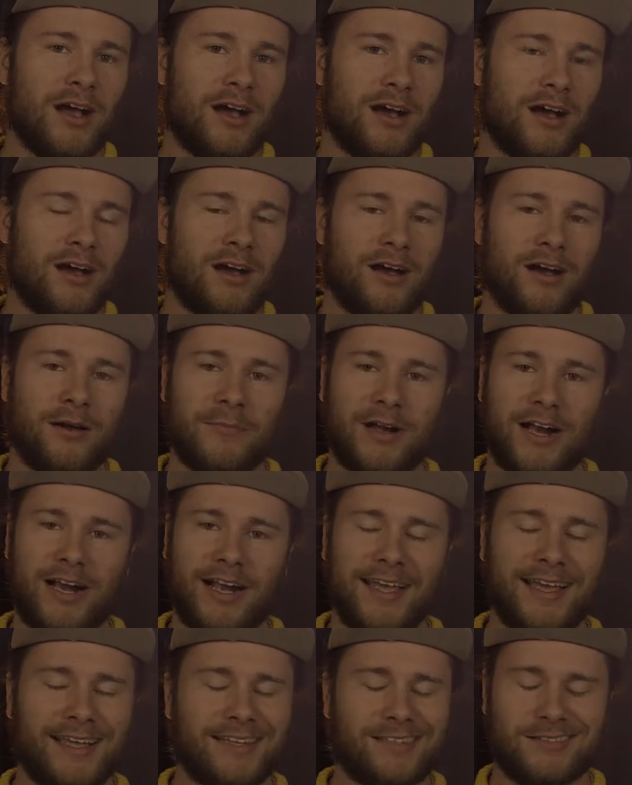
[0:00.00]

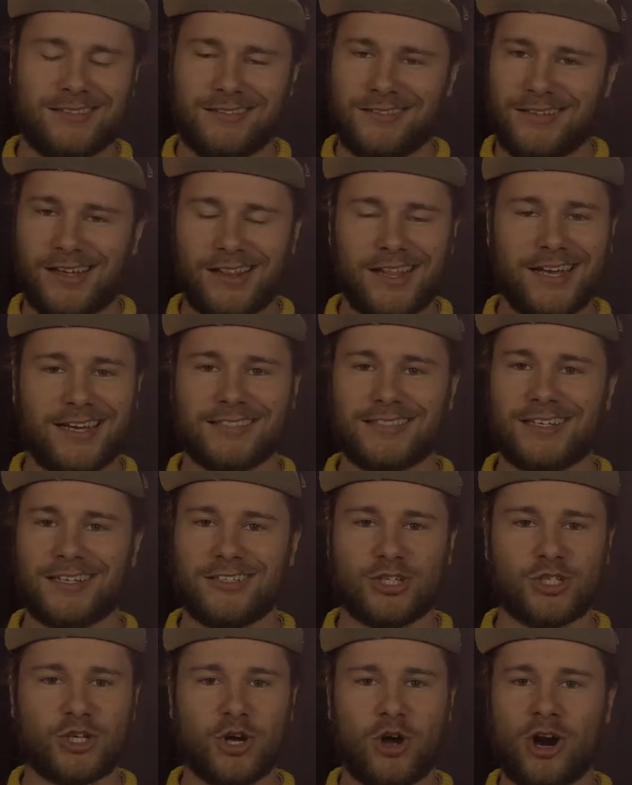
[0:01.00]
And like I
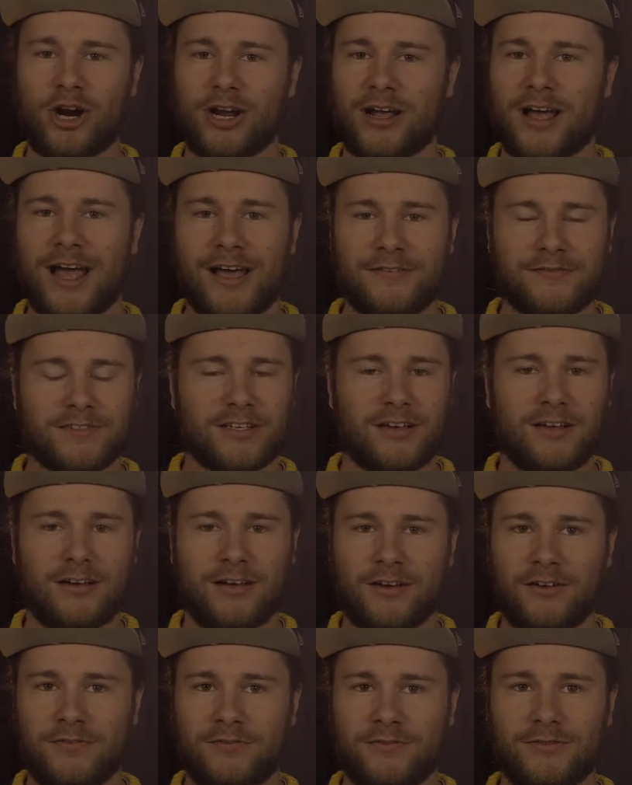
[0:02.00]
said, just archives
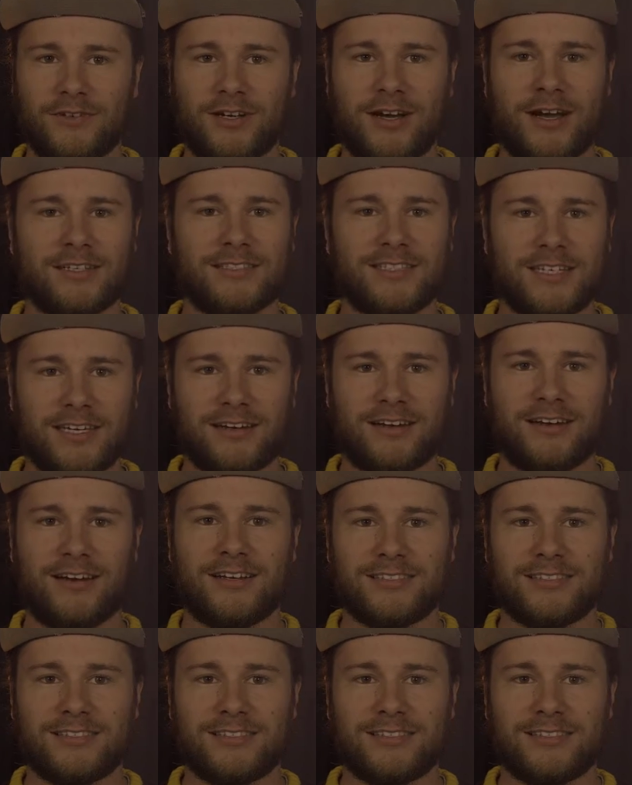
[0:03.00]
of content.